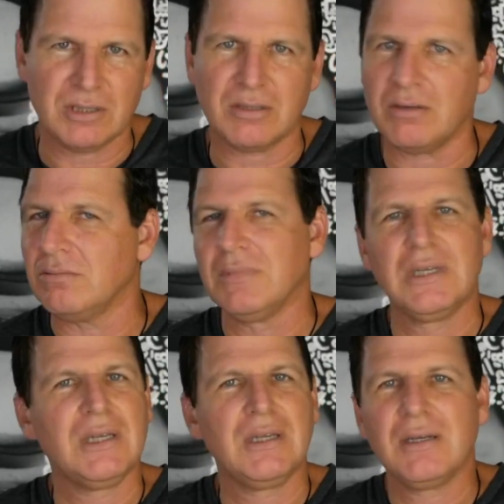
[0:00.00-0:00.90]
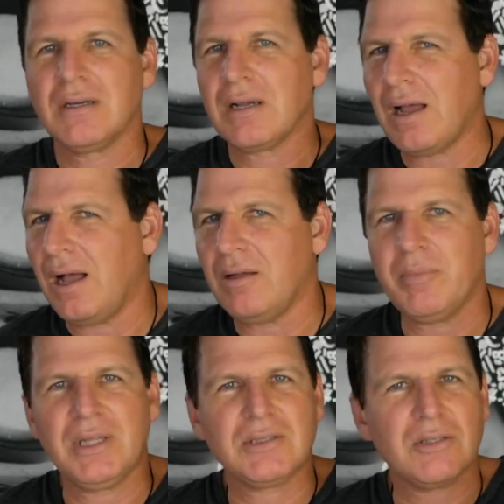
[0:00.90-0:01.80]
So
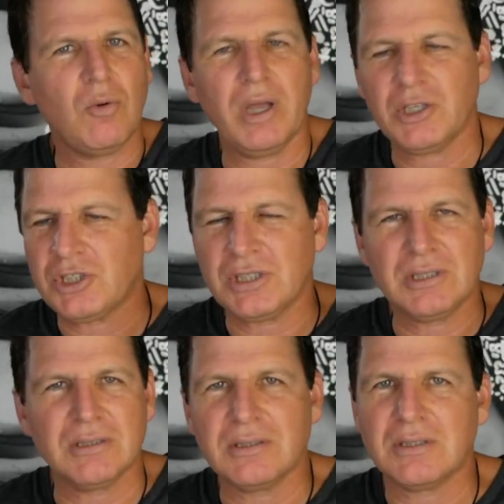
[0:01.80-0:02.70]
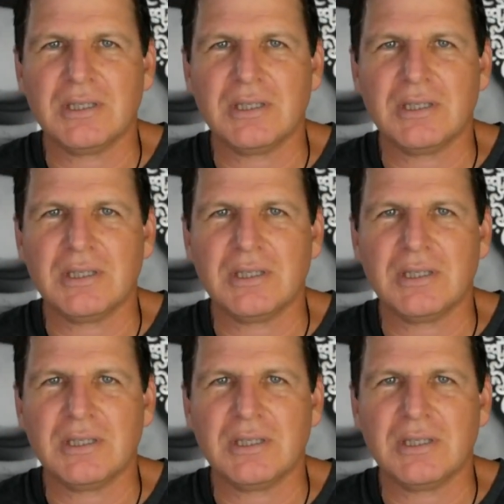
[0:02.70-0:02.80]
comments, questions,